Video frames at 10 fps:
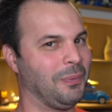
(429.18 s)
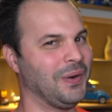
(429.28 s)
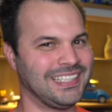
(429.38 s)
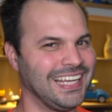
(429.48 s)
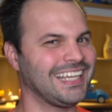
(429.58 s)
were
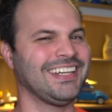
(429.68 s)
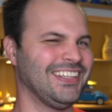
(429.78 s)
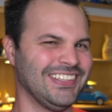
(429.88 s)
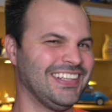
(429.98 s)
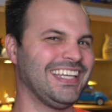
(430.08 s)

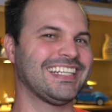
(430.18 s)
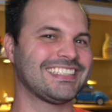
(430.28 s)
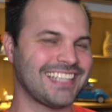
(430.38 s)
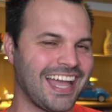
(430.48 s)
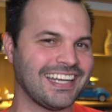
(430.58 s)
particularly
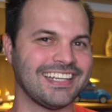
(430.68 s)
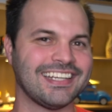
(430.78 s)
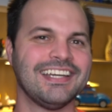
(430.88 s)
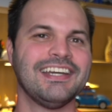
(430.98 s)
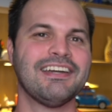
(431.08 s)
excited
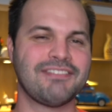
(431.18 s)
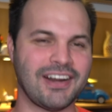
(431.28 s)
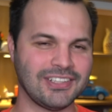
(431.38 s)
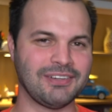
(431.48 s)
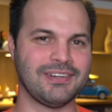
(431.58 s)

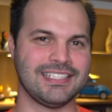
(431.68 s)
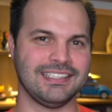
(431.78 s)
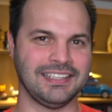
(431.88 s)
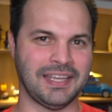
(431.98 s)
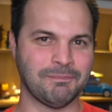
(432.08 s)
fairly
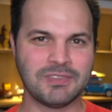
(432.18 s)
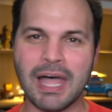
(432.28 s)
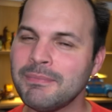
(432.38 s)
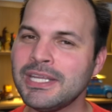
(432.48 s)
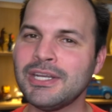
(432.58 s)
recently.
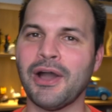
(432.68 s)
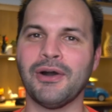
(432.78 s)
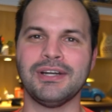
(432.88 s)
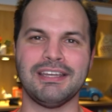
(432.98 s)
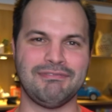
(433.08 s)
Let me
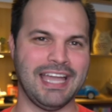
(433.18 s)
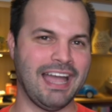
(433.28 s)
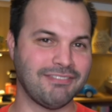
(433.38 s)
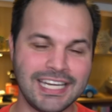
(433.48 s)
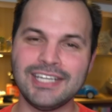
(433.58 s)
know if you
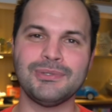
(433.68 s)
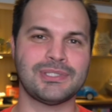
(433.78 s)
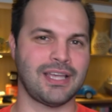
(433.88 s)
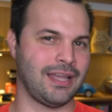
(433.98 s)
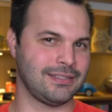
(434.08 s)
have any new
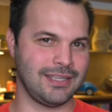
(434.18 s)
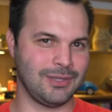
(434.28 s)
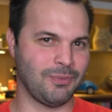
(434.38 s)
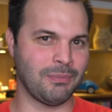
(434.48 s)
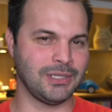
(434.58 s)
science that
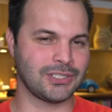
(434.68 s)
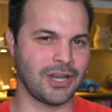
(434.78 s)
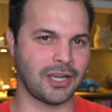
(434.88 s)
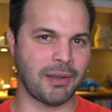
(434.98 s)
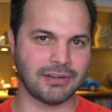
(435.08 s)
you want me to
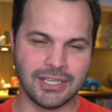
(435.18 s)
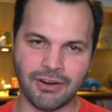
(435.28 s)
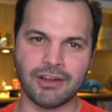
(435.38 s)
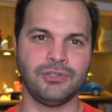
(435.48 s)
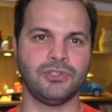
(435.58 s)
talk about here
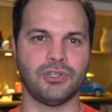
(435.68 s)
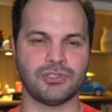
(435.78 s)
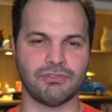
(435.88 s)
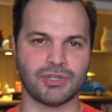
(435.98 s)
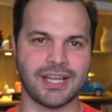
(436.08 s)
on Uno
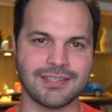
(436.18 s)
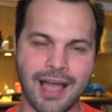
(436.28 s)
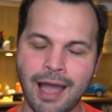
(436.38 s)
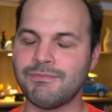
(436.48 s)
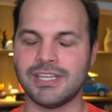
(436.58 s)
Dos of Trace.
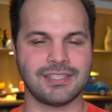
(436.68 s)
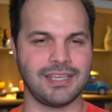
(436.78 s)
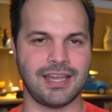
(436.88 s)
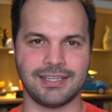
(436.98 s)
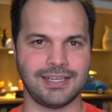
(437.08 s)

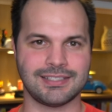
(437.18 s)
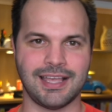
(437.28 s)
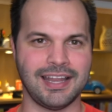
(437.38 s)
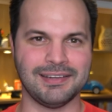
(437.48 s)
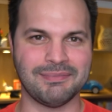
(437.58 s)
Obviously, I get
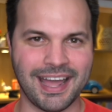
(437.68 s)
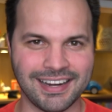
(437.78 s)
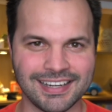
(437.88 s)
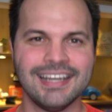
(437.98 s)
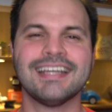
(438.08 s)
excited about
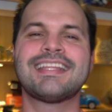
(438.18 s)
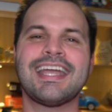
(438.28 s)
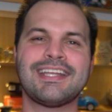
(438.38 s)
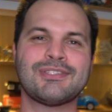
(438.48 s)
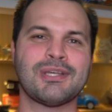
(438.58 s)
it.
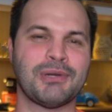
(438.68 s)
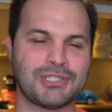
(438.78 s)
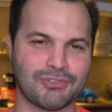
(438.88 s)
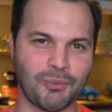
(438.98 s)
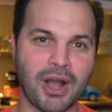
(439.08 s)
Thank you so much for